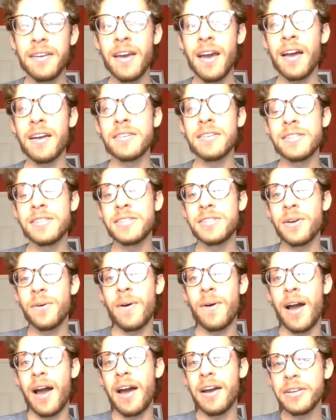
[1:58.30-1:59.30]
Yeah,
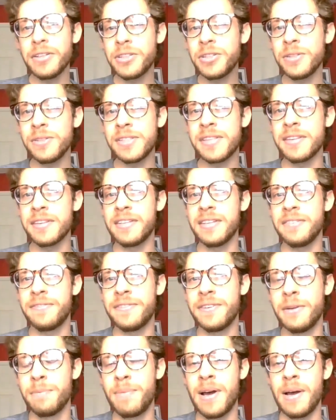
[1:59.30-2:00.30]
so I choose to
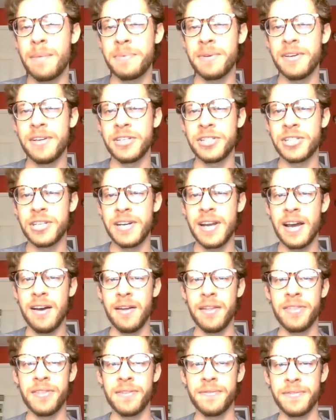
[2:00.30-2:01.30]
DPhil in population
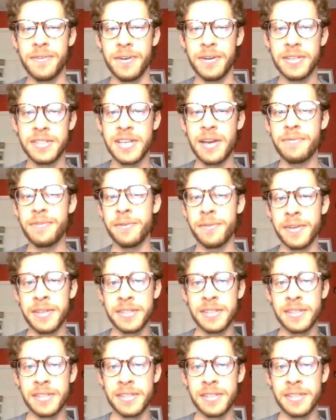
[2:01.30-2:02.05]
health for several